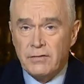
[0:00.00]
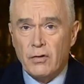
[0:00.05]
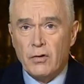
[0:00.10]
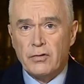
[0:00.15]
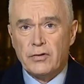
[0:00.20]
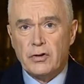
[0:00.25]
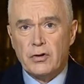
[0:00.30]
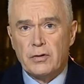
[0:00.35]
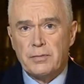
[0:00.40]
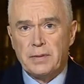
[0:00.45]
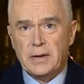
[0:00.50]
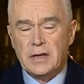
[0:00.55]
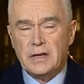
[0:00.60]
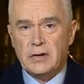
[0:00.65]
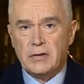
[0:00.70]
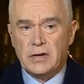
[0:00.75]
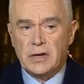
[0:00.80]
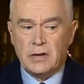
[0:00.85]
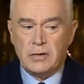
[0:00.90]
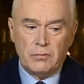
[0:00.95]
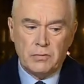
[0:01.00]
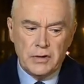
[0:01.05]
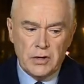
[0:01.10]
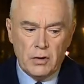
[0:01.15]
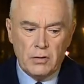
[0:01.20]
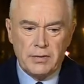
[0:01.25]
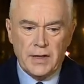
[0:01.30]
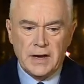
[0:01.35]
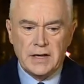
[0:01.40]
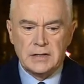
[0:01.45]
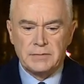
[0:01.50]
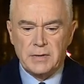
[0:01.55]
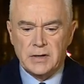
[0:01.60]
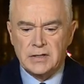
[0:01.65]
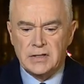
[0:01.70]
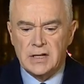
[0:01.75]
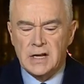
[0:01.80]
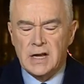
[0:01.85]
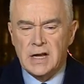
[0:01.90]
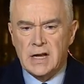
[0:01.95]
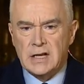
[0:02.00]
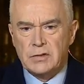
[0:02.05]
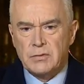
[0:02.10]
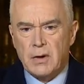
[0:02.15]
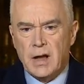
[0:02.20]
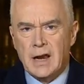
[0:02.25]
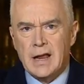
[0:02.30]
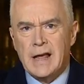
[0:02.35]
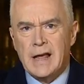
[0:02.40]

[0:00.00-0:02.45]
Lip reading: for the European Union. We know that as much as